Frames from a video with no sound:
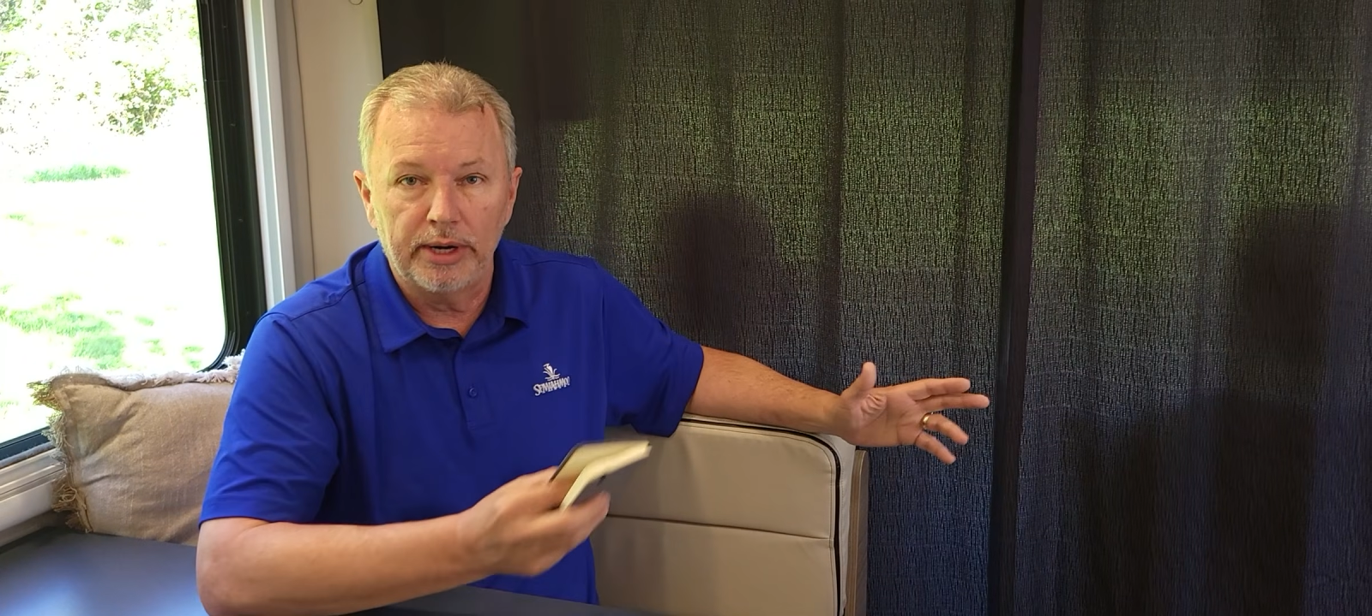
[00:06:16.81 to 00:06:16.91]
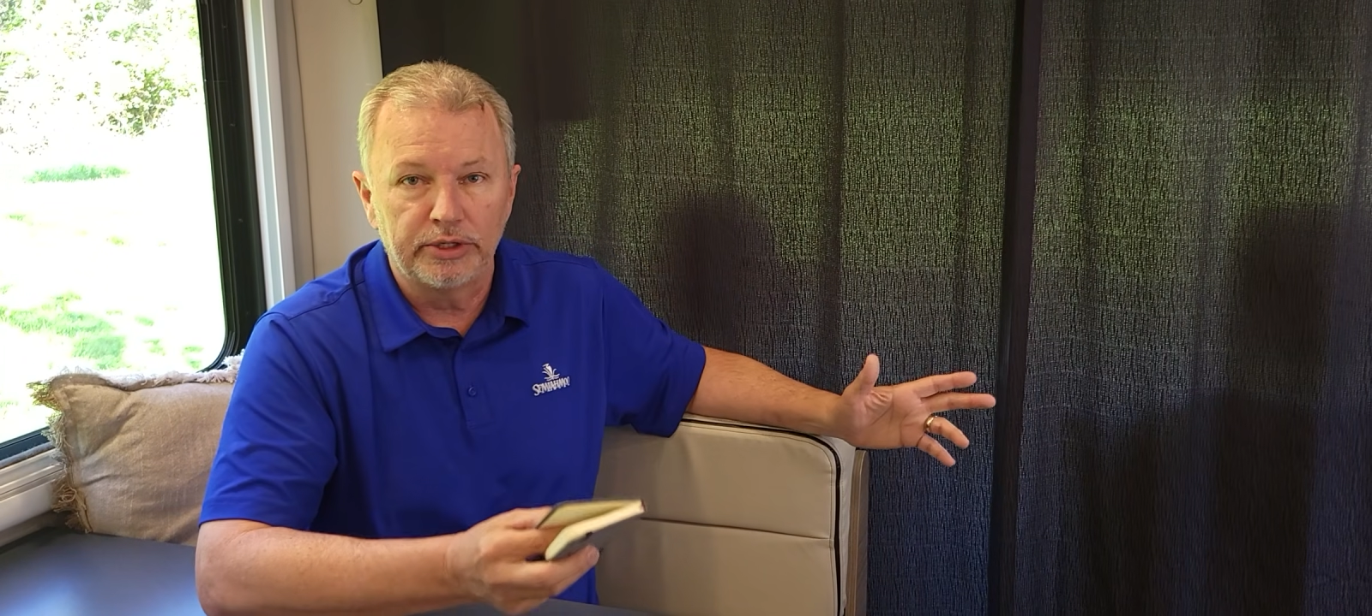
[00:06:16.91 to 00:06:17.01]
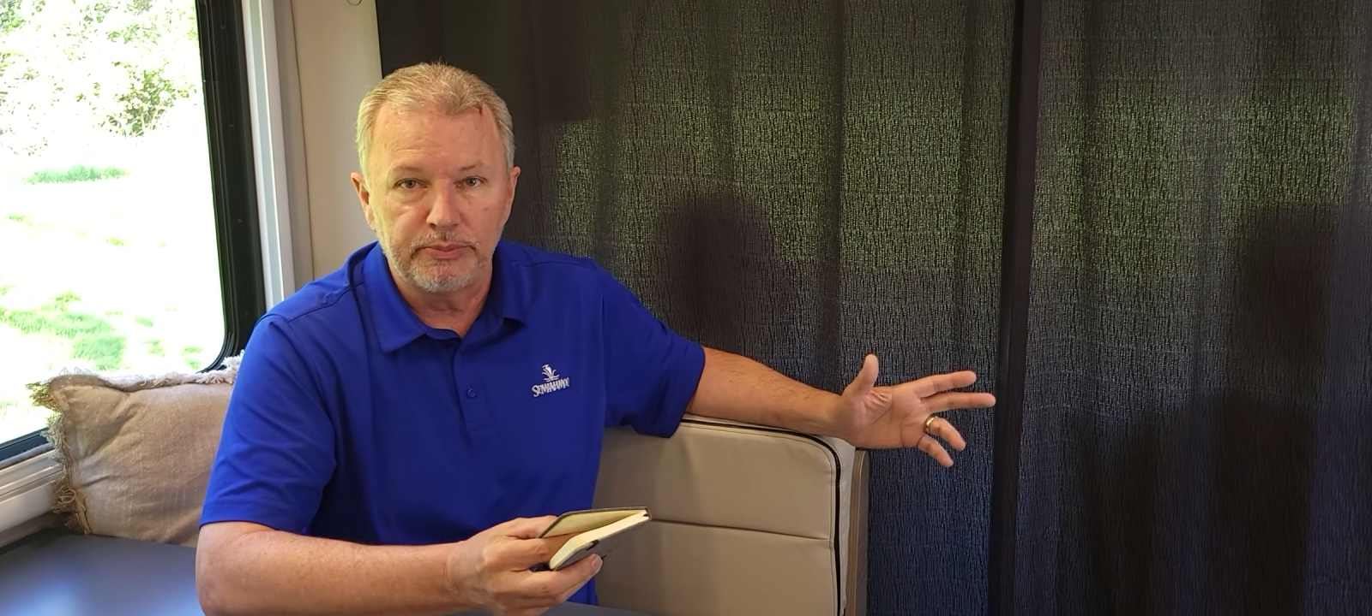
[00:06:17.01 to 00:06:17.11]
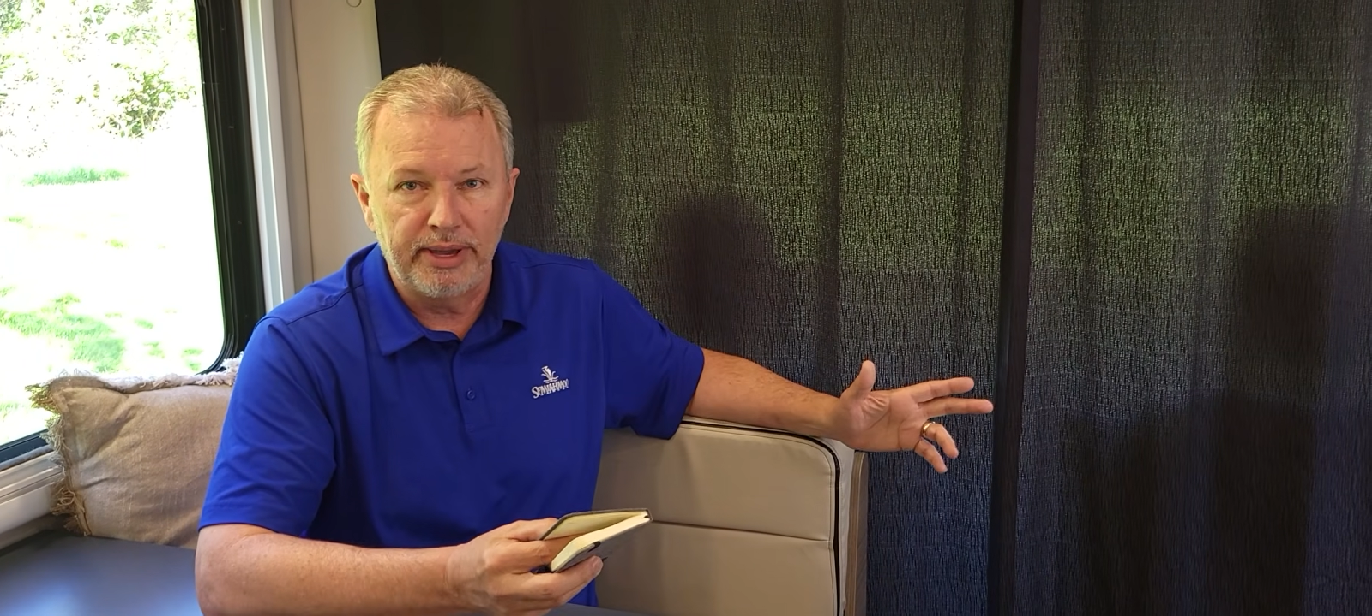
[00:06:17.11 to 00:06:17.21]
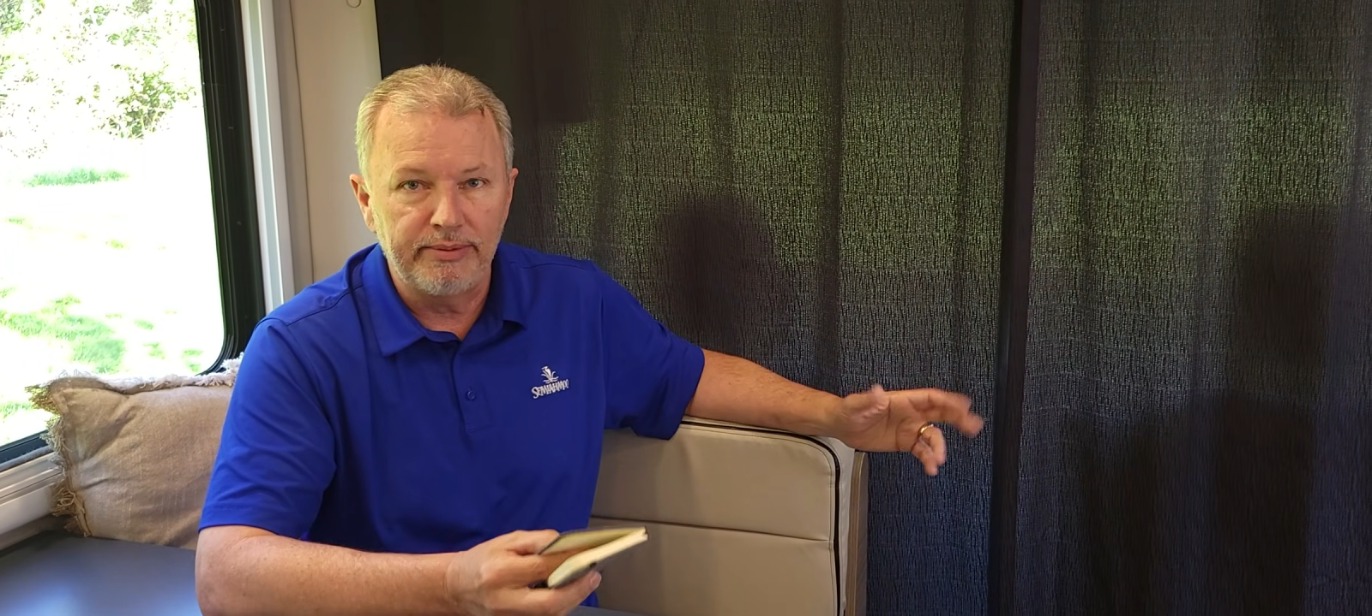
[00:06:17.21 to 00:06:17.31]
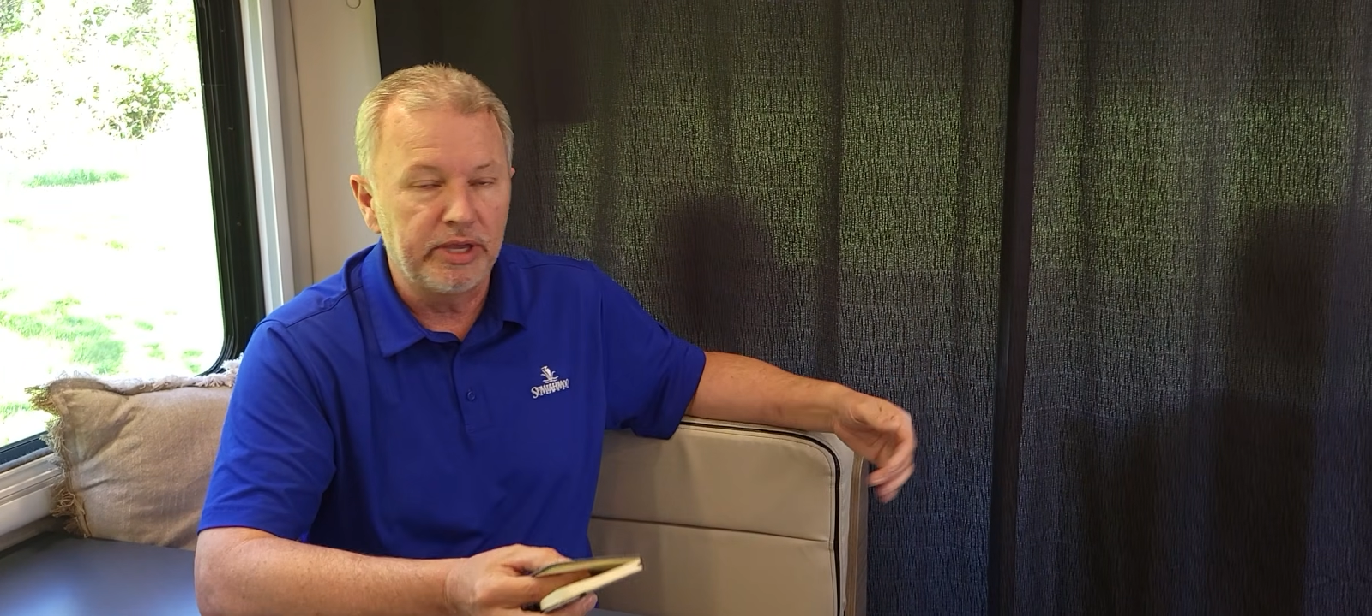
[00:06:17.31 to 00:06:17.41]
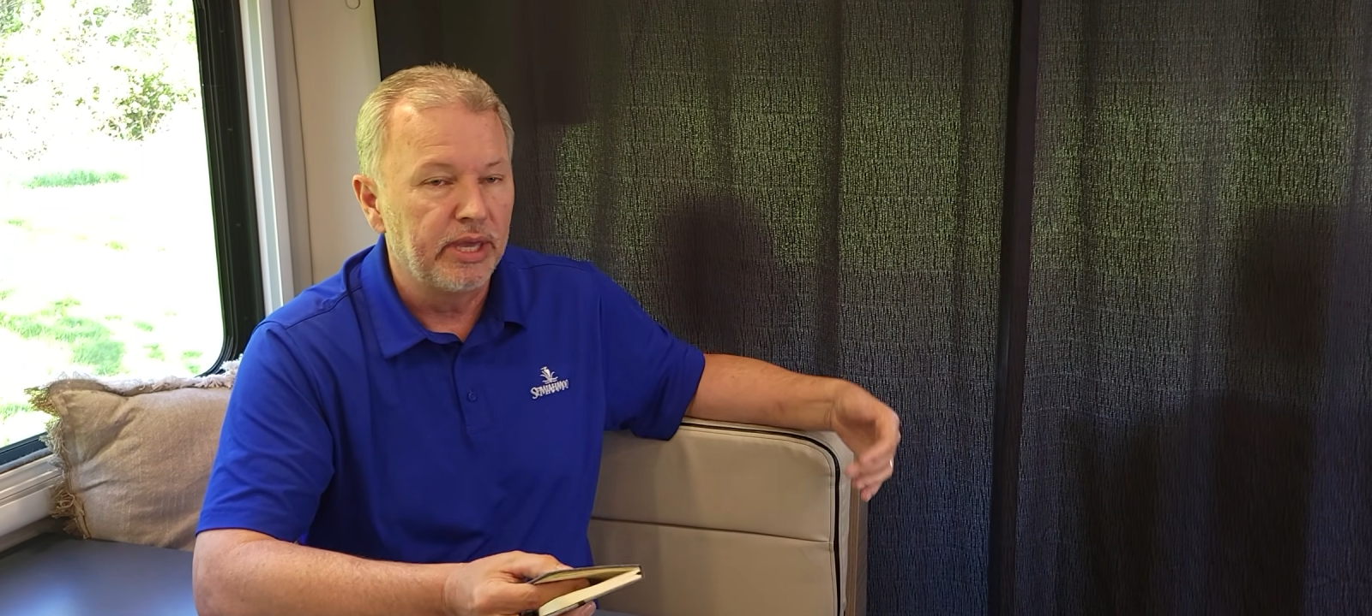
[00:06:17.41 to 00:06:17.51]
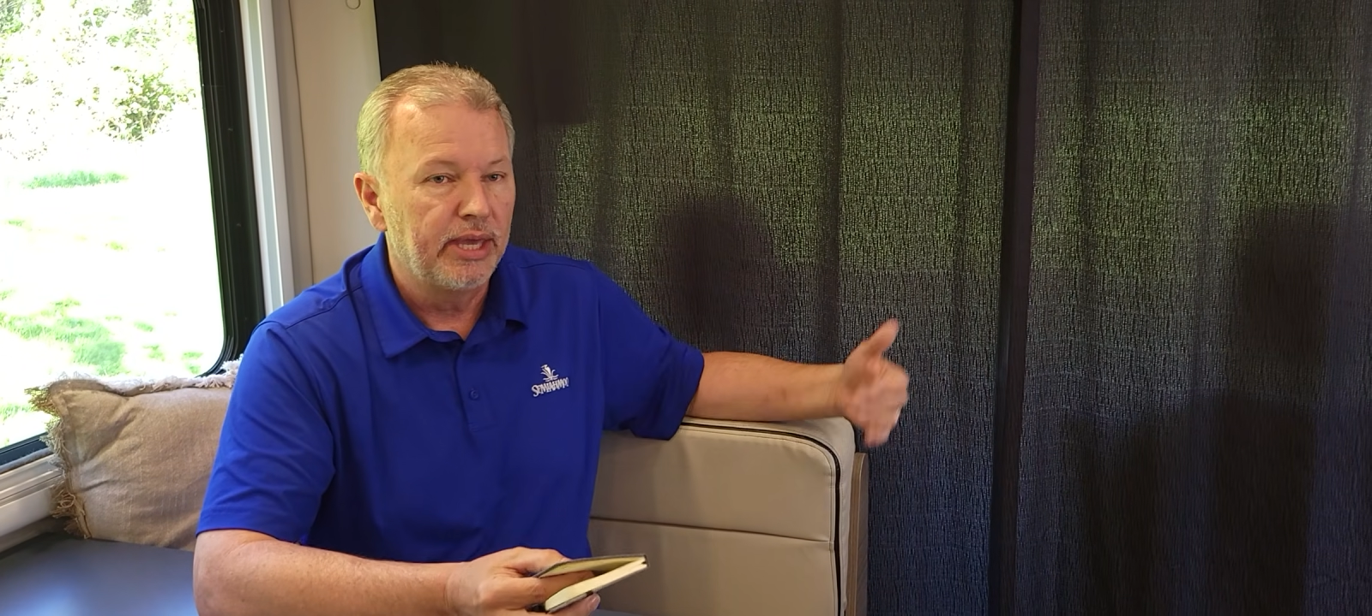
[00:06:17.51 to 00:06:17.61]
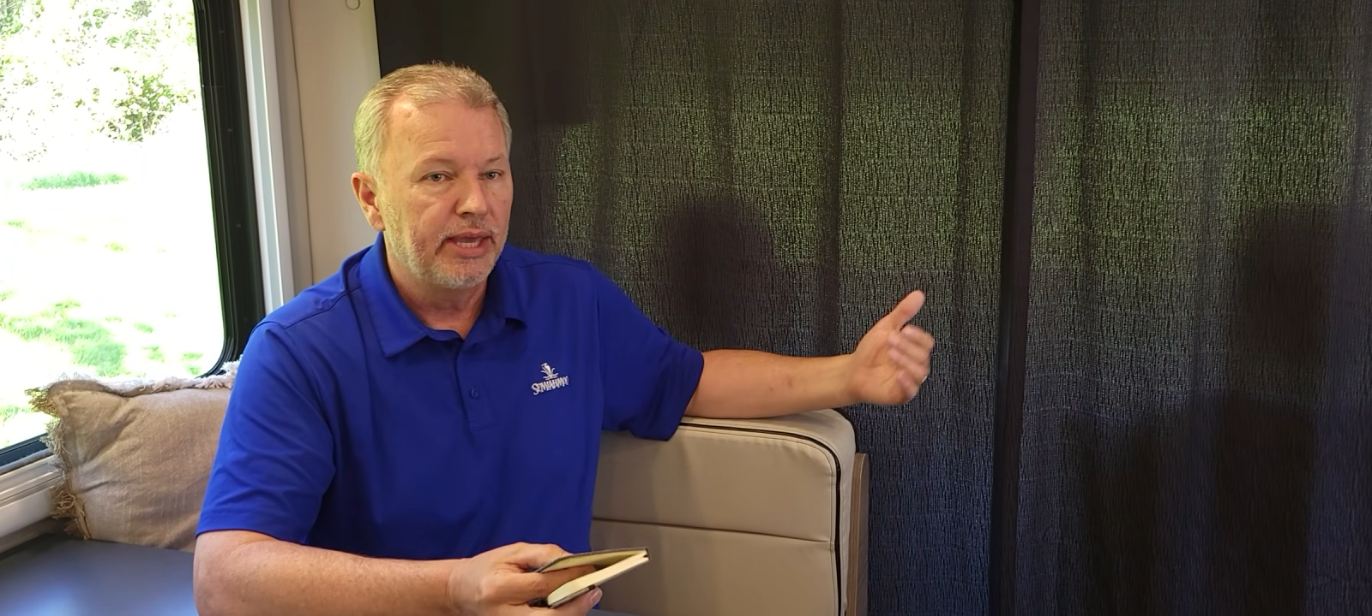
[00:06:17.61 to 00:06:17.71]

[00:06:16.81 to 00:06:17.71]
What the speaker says: else maybe.